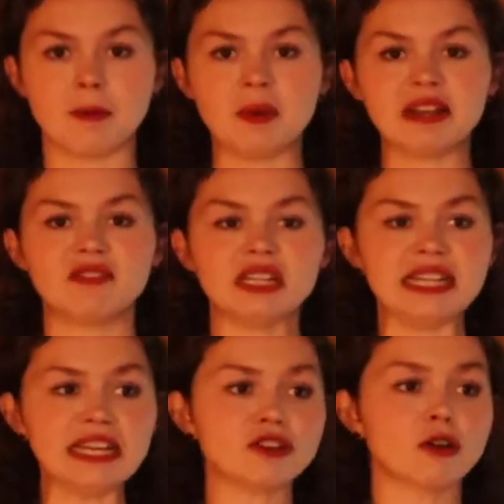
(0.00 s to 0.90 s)
a bit of a
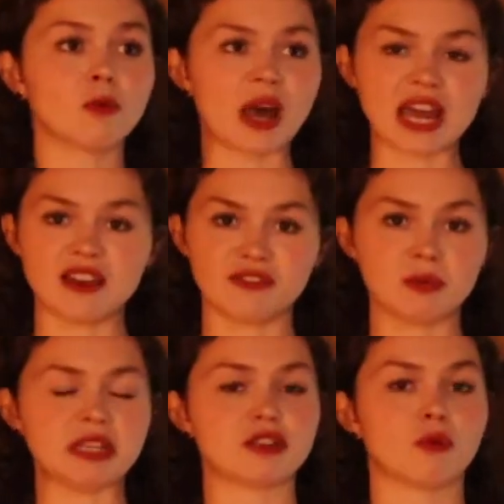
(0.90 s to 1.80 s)
neater way for
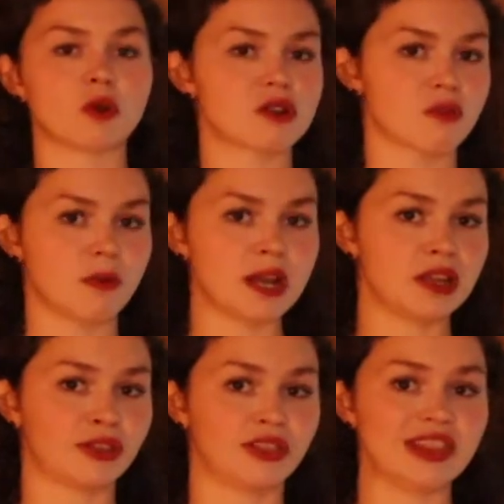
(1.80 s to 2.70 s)
me to work
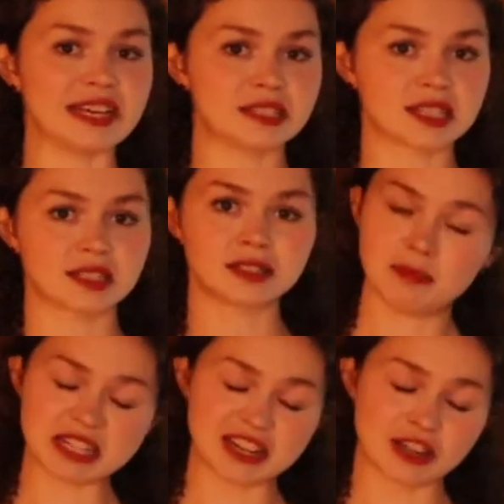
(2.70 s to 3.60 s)
with this
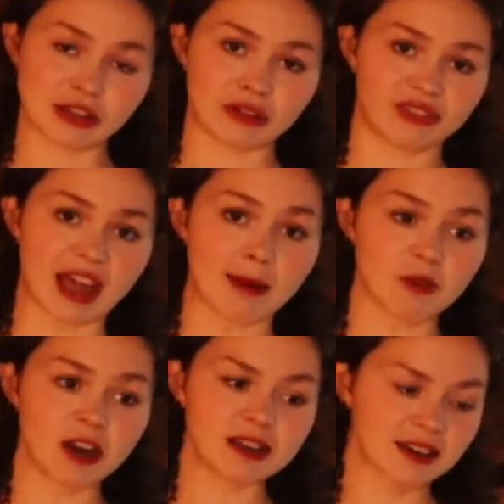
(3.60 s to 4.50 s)
particular
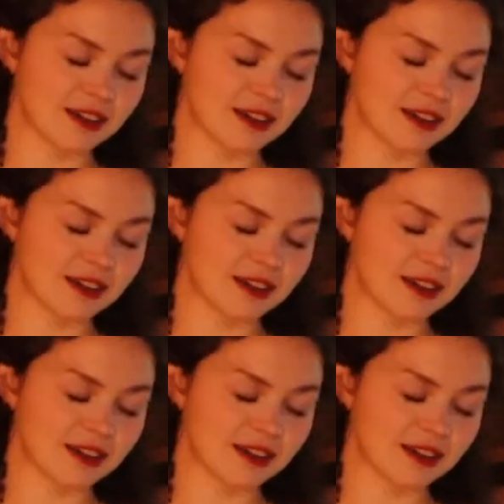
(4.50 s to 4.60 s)
fabric.